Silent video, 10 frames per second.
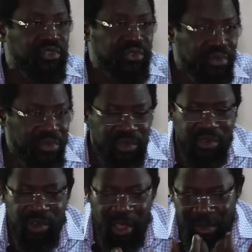you
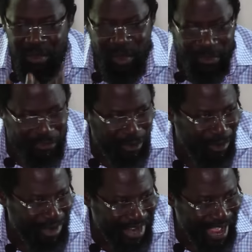long
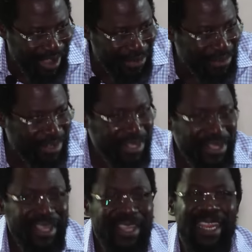before now
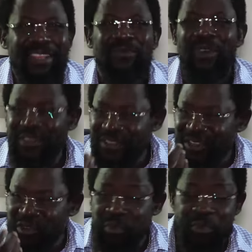that once
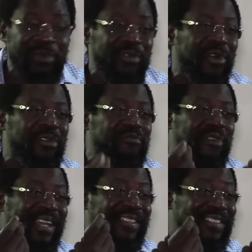the Supreme Court
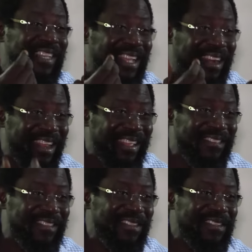finds the
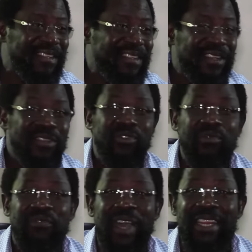grace
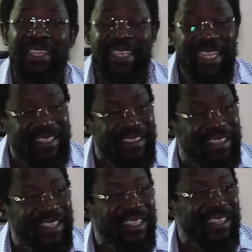to validate
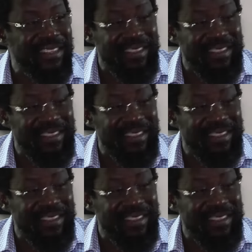the